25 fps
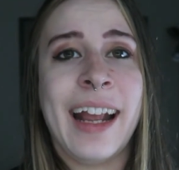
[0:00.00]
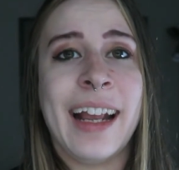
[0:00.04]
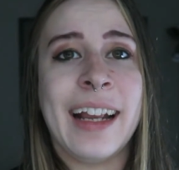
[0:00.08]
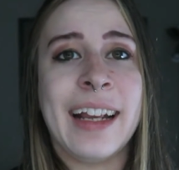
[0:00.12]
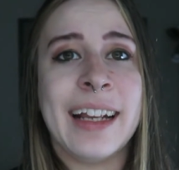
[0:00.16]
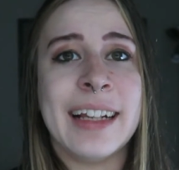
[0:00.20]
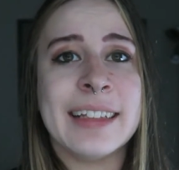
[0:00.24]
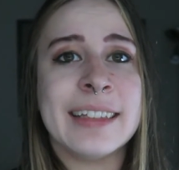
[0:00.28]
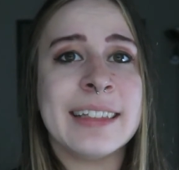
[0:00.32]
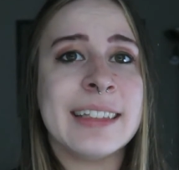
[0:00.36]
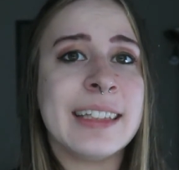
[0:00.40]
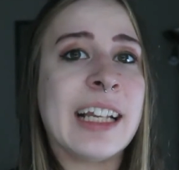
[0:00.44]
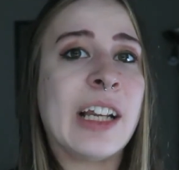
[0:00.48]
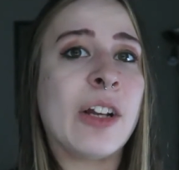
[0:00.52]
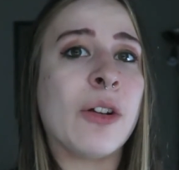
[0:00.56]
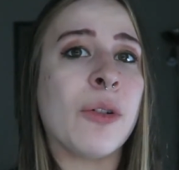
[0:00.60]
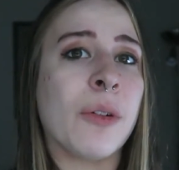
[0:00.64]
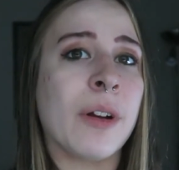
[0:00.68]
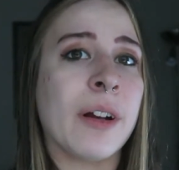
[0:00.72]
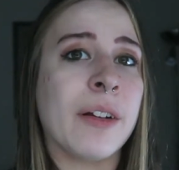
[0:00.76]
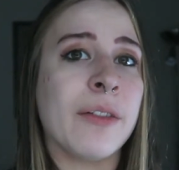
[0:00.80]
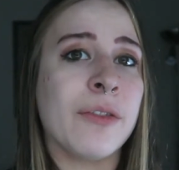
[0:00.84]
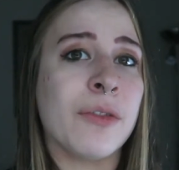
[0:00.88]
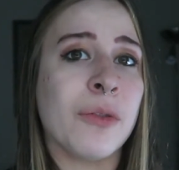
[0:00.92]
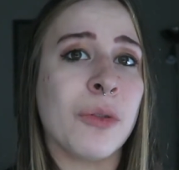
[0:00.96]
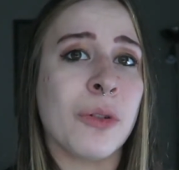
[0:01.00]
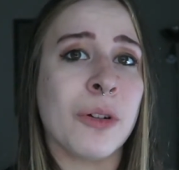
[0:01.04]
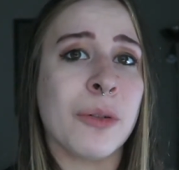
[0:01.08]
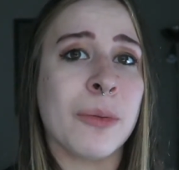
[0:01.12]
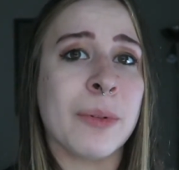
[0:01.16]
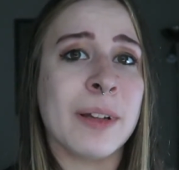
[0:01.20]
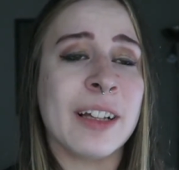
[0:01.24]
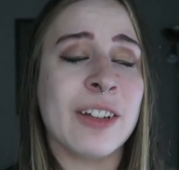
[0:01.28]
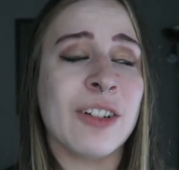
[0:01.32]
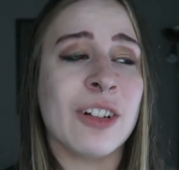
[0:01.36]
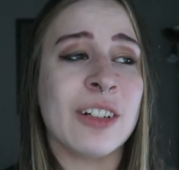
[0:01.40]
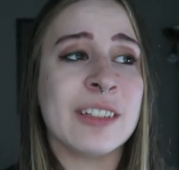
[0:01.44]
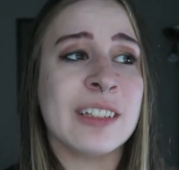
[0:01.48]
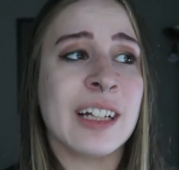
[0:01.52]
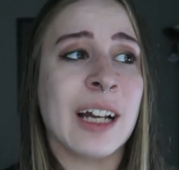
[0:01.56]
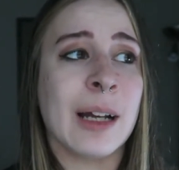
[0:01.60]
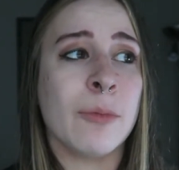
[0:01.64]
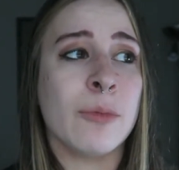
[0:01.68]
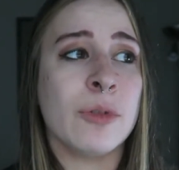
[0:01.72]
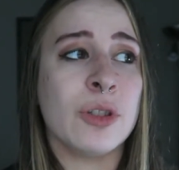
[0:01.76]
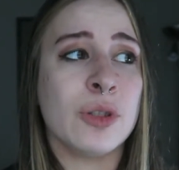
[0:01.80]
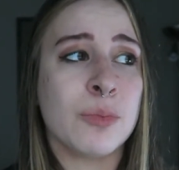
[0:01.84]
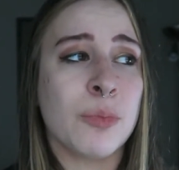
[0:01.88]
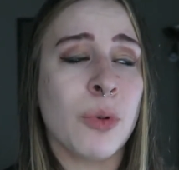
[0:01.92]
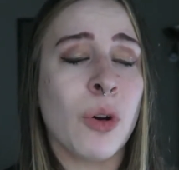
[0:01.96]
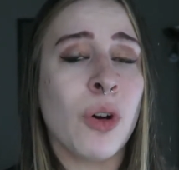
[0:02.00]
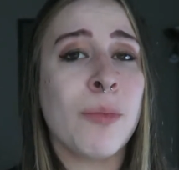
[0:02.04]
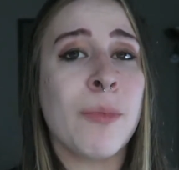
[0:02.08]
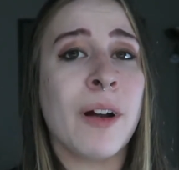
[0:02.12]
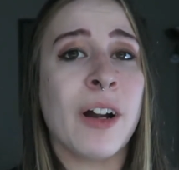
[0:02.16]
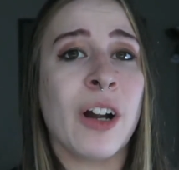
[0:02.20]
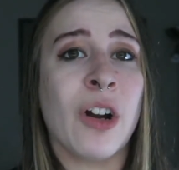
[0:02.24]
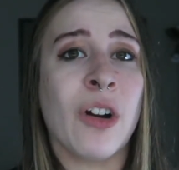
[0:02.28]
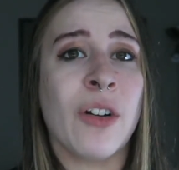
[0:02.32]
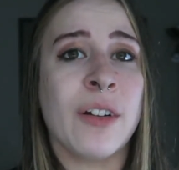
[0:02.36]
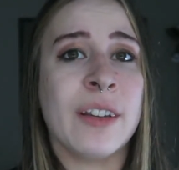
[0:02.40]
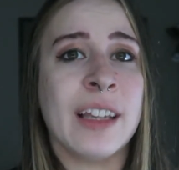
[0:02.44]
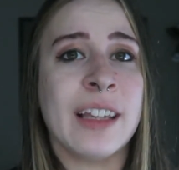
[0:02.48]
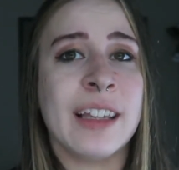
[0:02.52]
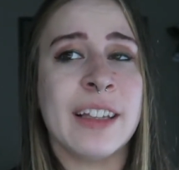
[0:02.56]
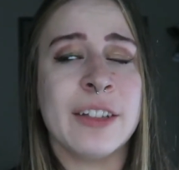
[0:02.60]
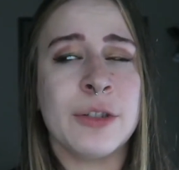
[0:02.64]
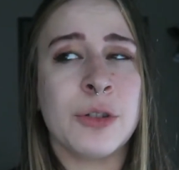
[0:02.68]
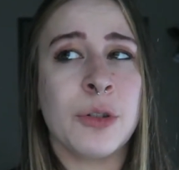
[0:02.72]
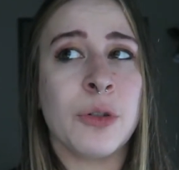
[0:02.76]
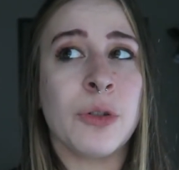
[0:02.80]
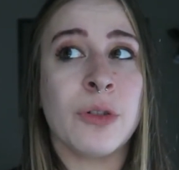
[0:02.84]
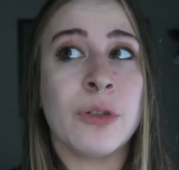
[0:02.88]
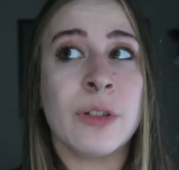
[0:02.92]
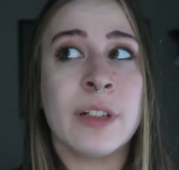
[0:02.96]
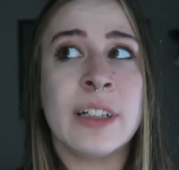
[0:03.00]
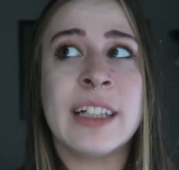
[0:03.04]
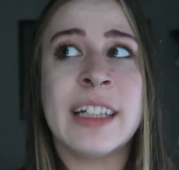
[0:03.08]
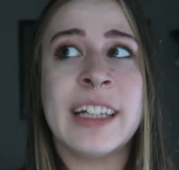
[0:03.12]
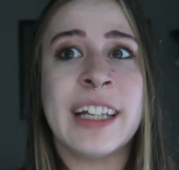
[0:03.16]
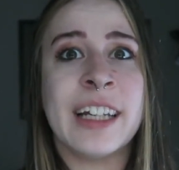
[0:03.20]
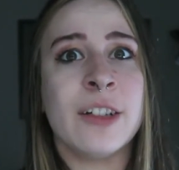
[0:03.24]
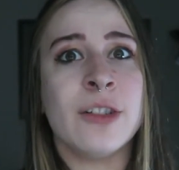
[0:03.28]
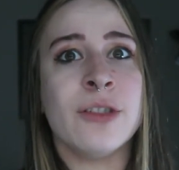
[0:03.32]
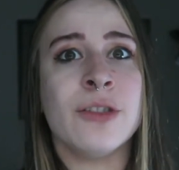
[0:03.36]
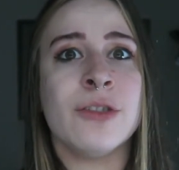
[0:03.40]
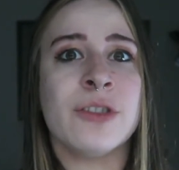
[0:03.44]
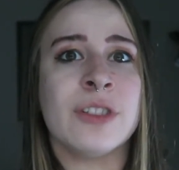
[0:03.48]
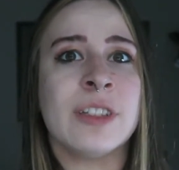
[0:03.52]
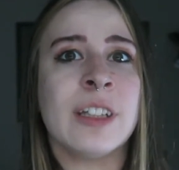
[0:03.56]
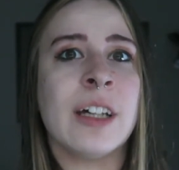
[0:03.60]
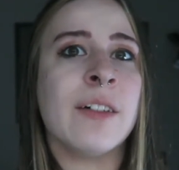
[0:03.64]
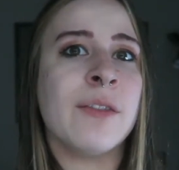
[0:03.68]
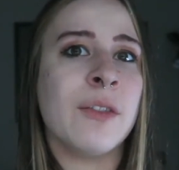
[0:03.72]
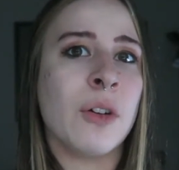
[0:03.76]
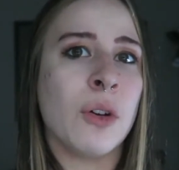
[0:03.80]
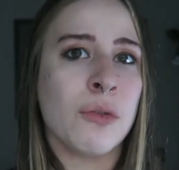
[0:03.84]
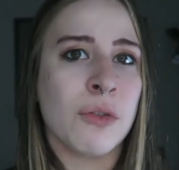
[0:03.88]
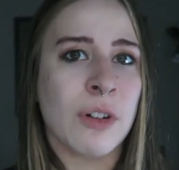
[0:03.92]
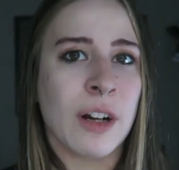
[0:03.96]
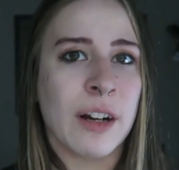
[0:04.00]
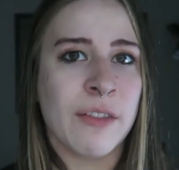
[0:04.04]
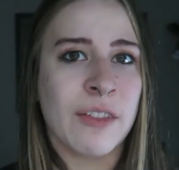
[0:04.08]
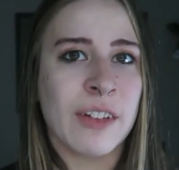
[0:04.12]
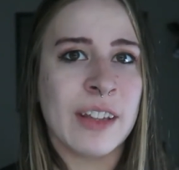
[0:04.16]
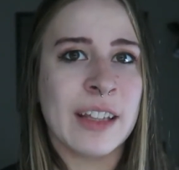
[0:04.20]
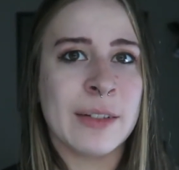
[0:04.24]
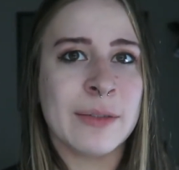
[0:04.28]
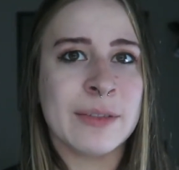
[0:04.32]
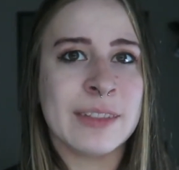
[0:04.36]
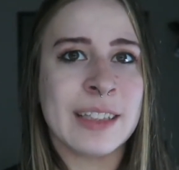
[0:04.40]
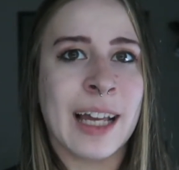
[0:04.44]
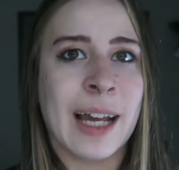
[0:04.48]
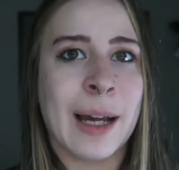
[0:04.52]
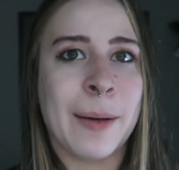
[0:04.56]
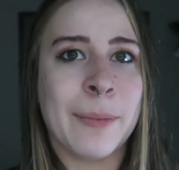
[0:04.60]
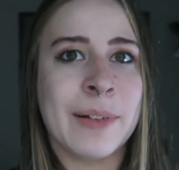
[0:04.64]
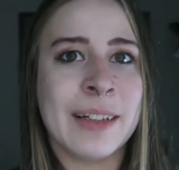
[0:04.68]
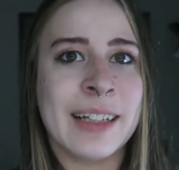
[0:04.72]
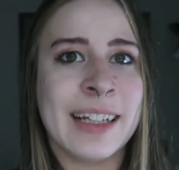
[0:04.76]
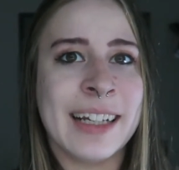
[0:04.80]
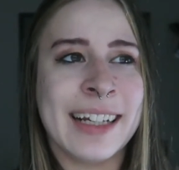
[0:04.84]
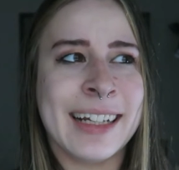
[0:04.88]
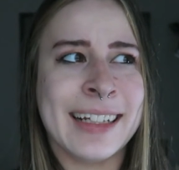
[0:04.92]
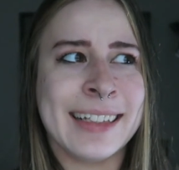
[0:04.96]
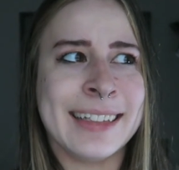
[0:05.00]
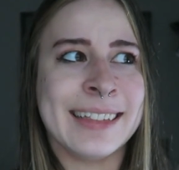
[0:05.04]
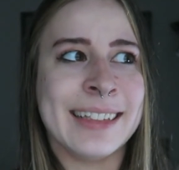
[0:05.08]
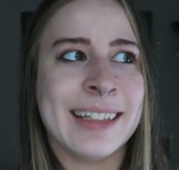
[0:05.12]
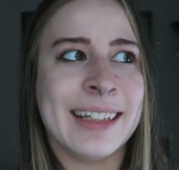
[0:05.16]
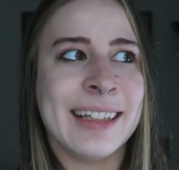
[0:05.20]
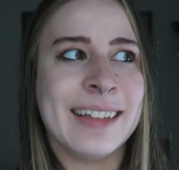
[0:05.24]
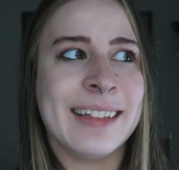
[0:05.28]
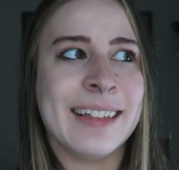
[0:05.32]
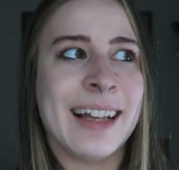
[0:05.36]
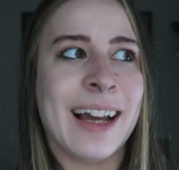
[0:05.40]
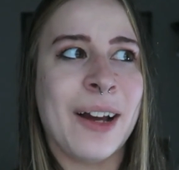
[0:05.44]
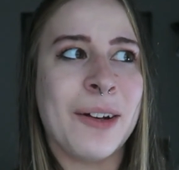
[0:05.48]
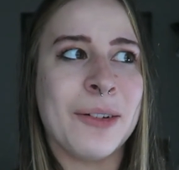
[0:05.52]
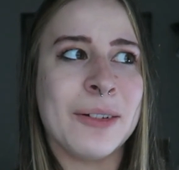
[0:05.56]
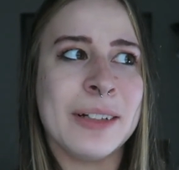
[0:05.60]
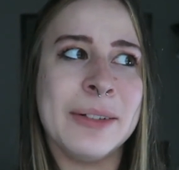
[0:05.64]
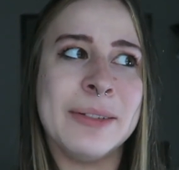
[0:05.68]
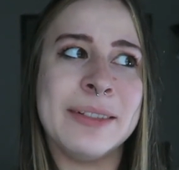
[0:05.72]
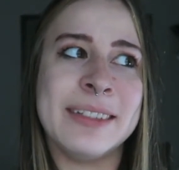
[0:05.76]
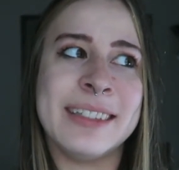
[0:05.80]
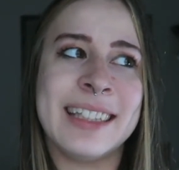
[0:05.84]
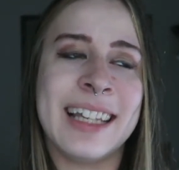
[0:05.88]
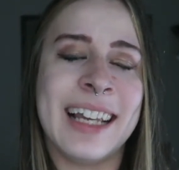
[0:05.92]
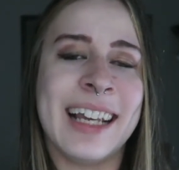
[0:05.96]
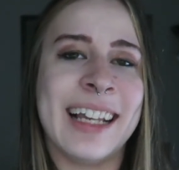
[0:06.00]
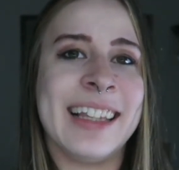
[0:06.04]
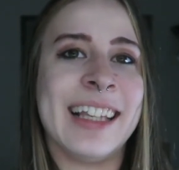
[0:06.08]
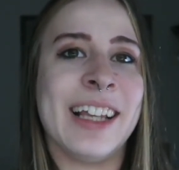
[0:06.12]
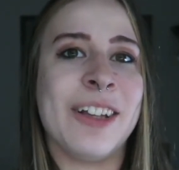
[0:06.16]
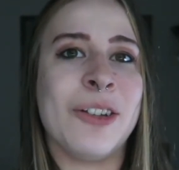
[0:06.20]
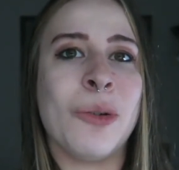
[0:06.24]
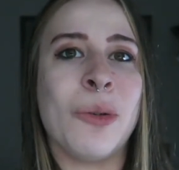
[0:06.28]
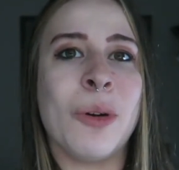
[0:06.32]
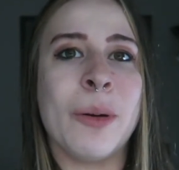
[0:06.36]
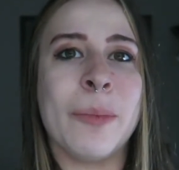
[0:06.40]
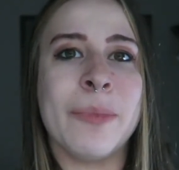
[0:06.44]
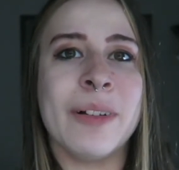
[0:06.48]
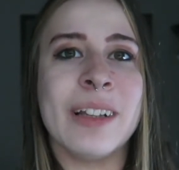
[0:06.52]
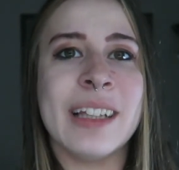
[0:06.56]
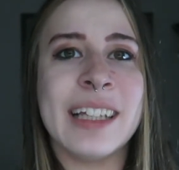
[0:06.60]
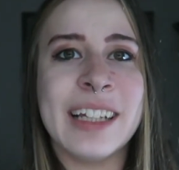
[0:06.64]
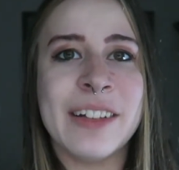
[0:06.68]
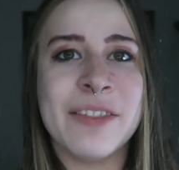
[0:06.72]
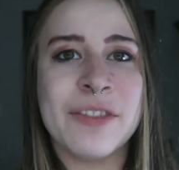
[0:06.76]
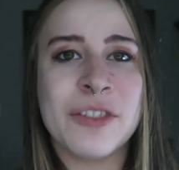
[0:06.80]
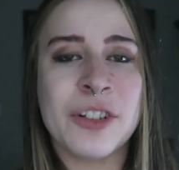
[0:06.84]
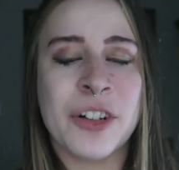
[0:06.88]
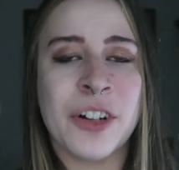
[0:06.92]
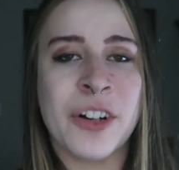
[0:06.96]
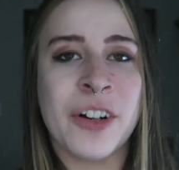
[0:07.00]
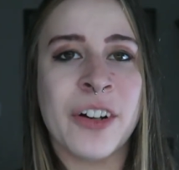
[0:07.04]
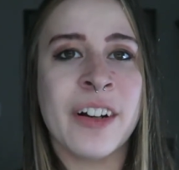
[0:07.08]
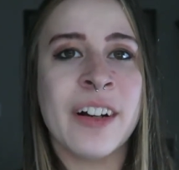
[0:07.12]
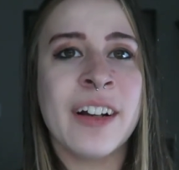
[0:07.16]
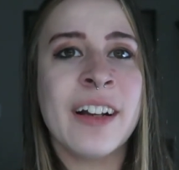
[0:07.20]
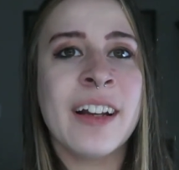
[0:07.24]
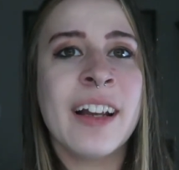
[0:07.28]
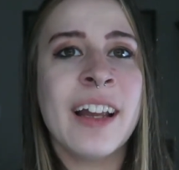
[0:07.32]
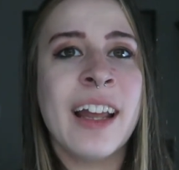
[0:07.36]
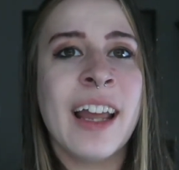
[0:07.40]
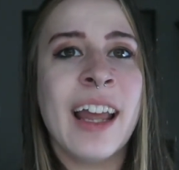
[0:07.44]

a secret for a really long time, which broke my heart that this girl killed herself over everything that was happening, and how he was saying that no one believed her,